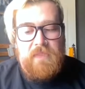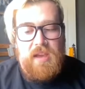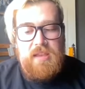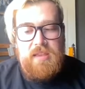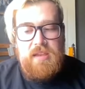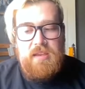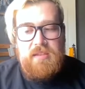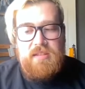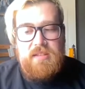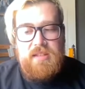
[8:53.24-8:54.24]
I think
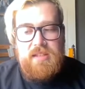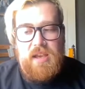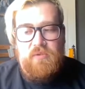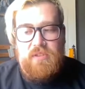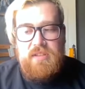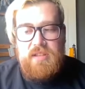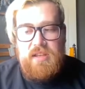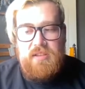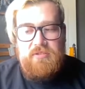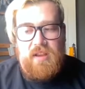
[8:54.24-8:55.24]
to discount and say
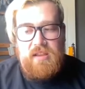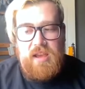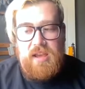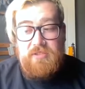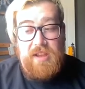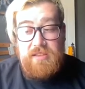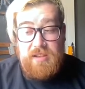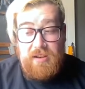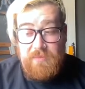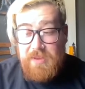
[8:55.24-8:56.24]
that
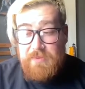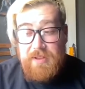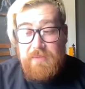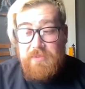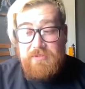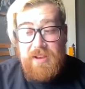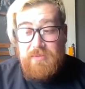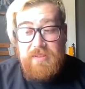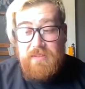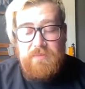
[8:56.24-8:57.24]
transgender people can't be drag
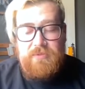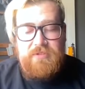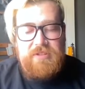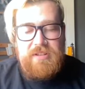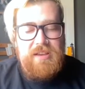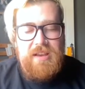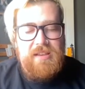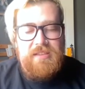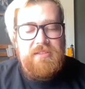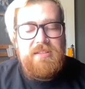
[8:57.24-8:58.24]
queens is bullshit.
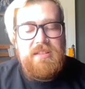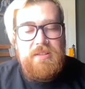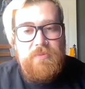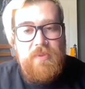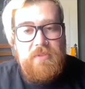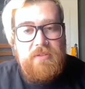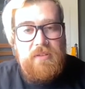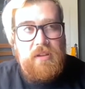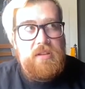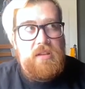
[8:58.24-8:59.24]
There are still women who
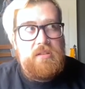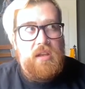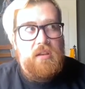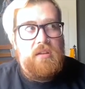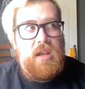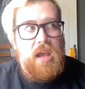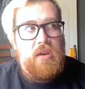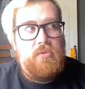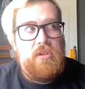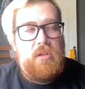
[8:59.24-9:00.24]
are transgendered
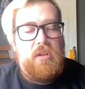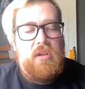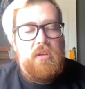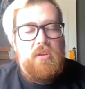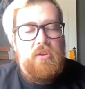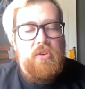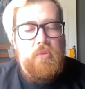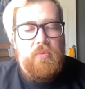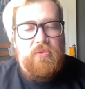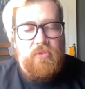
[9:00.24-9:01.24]
now who
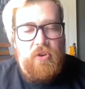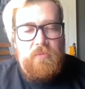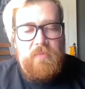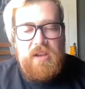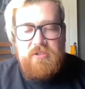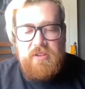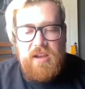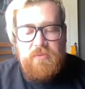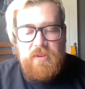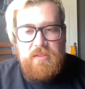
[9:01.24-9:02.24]
perform as
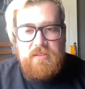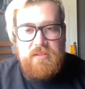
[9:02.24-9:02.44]
drag queens,